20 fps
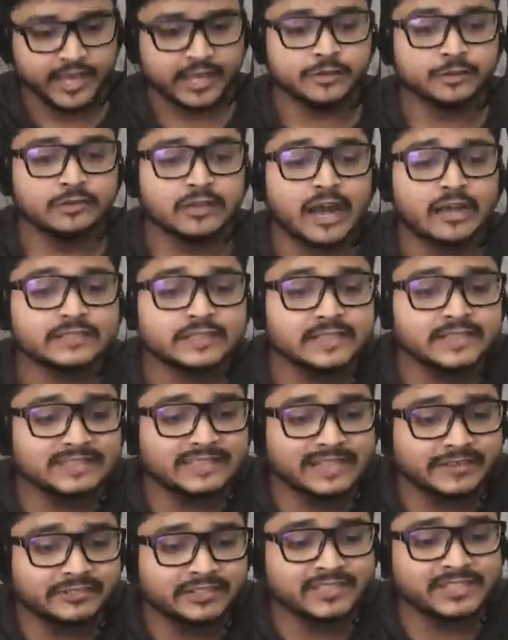In
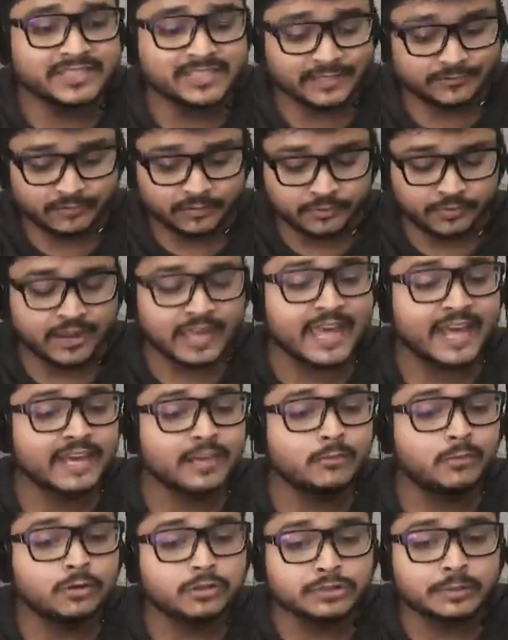2017, we were
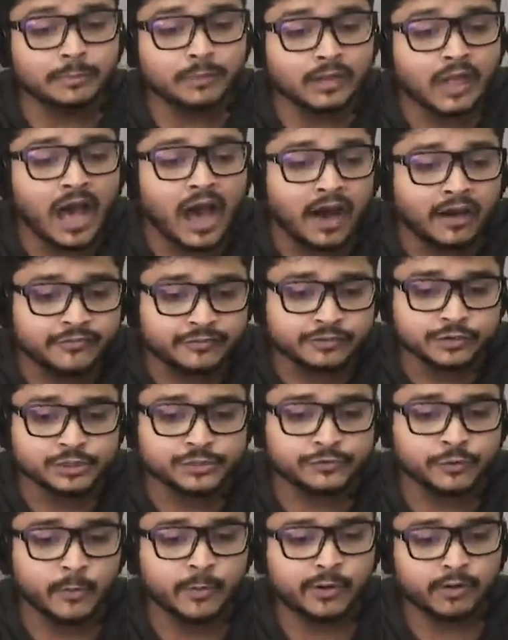getting multiple
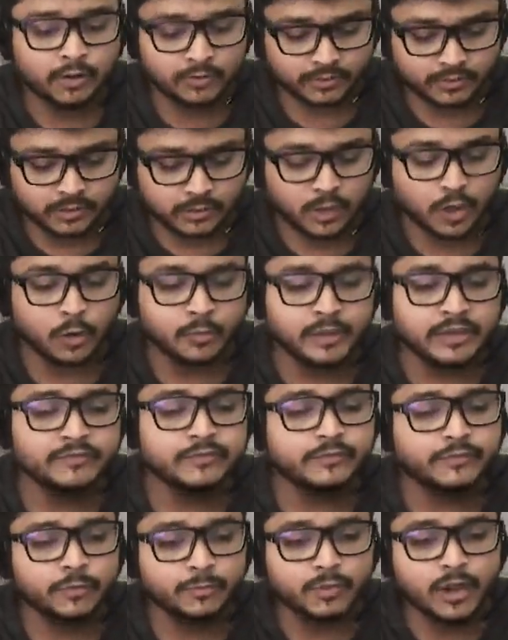offers from around the globe,
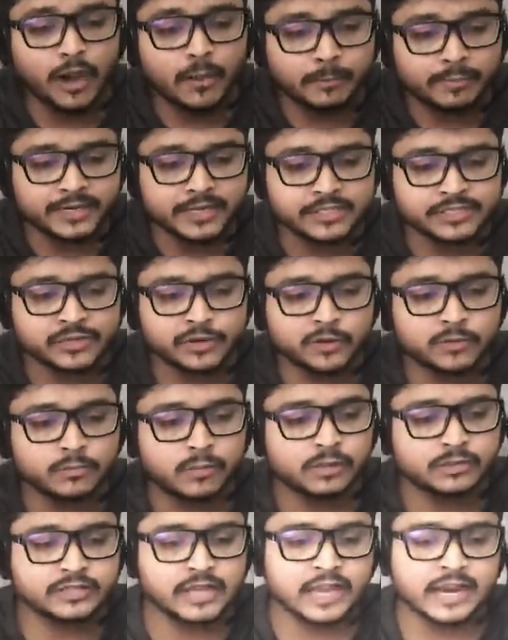even from companies, you know,
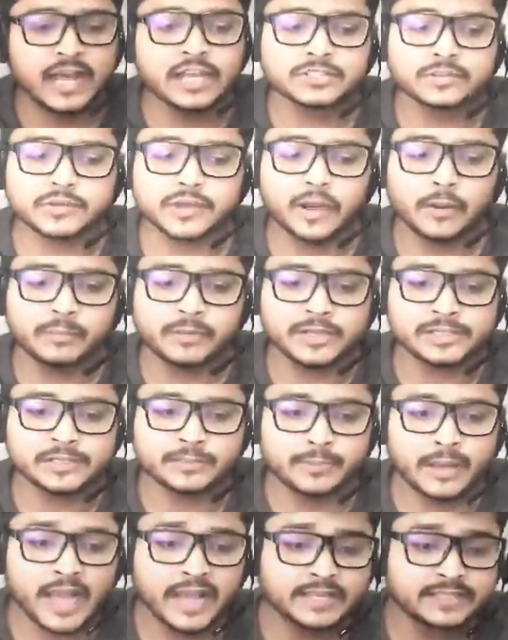multinational companies
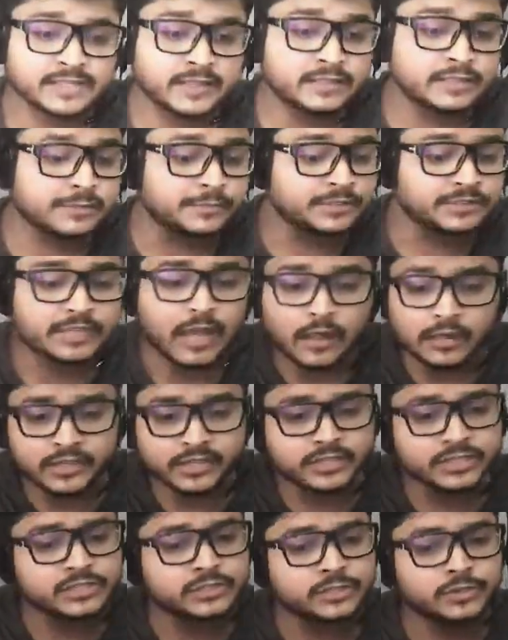in Pakistan. They were
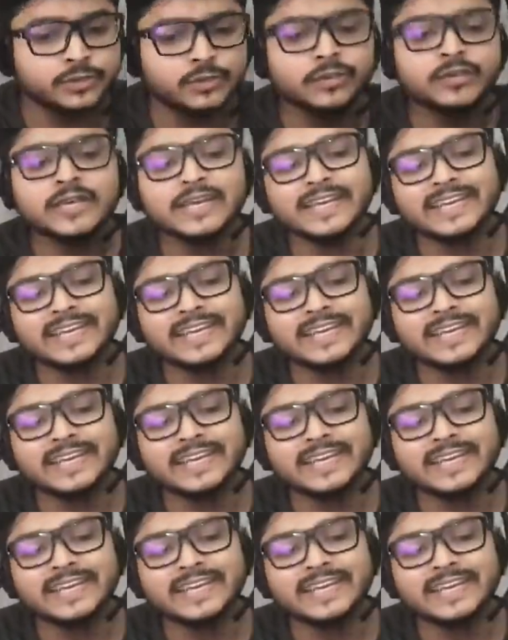telling us to